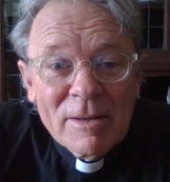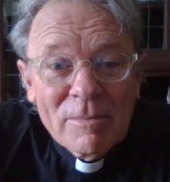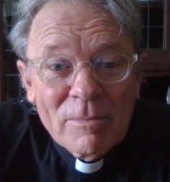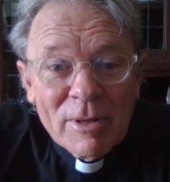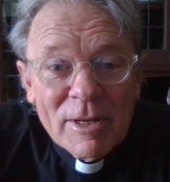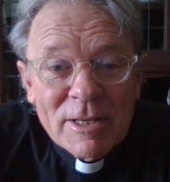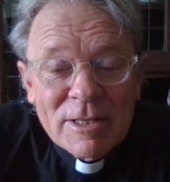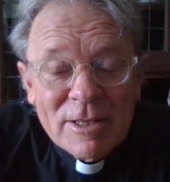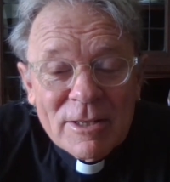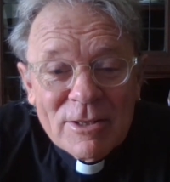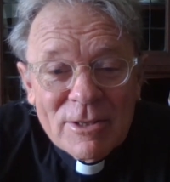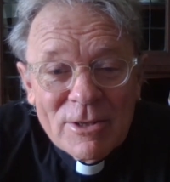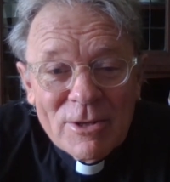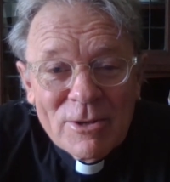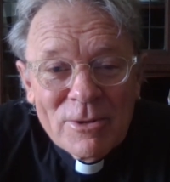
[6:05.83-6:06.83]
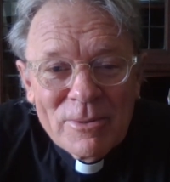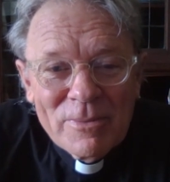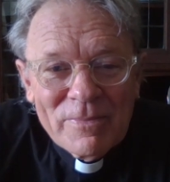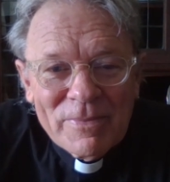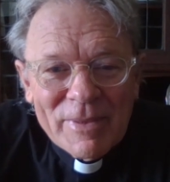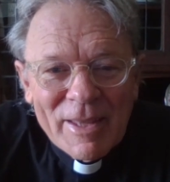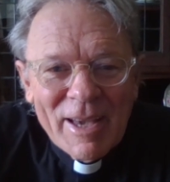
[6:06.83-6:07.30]
Blessings to you
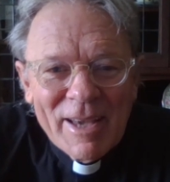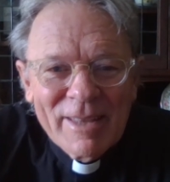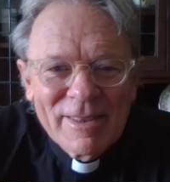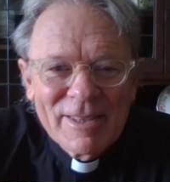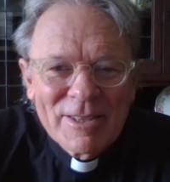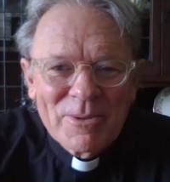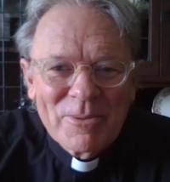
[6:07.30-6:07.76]
and this